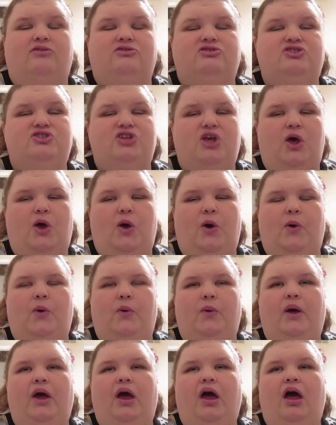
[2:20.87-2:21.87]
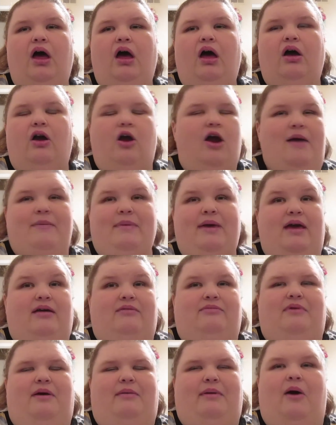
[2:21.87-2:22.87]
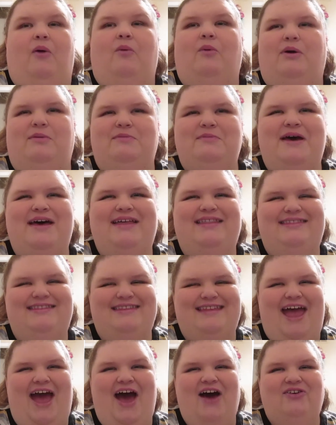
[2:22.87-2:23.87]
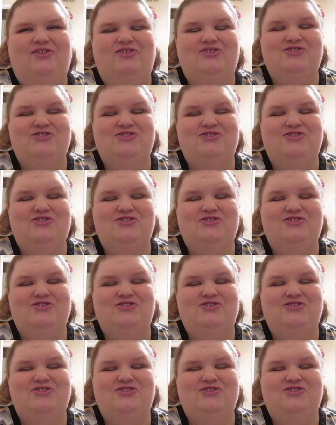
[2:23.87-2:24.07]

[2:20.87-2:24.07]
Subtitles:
So, or I'm at about 1 month now.